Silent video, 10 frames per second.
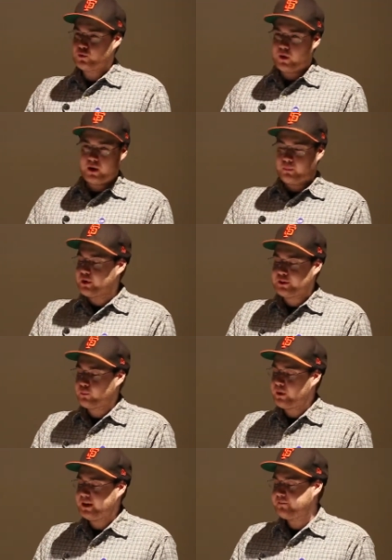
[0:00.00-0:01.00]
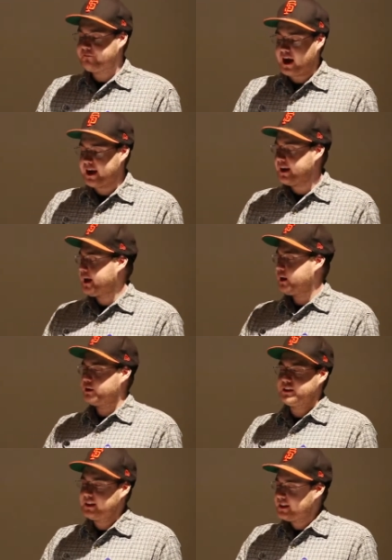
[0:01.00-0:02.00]
Square, breathing redefined air.
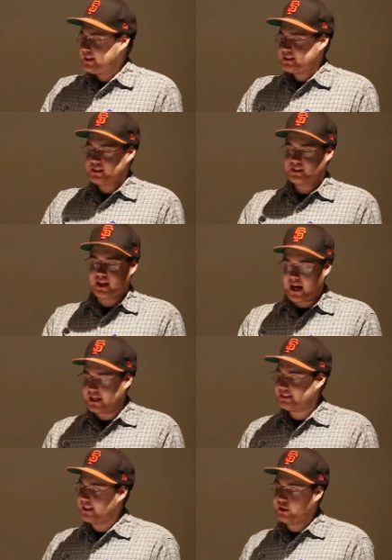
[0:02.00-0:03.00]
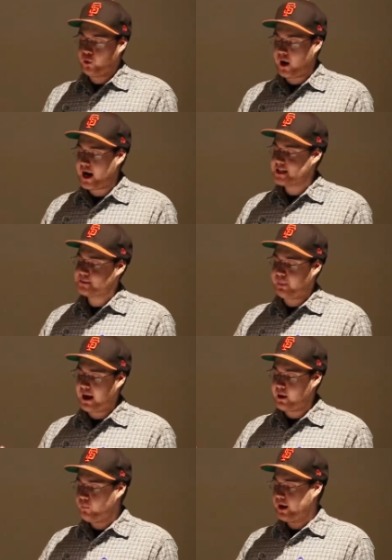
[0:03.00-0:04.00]
Deities disguised, eagle-eye
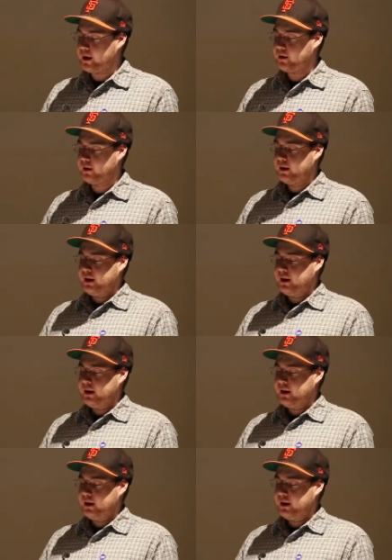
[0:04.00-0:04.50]
spyware.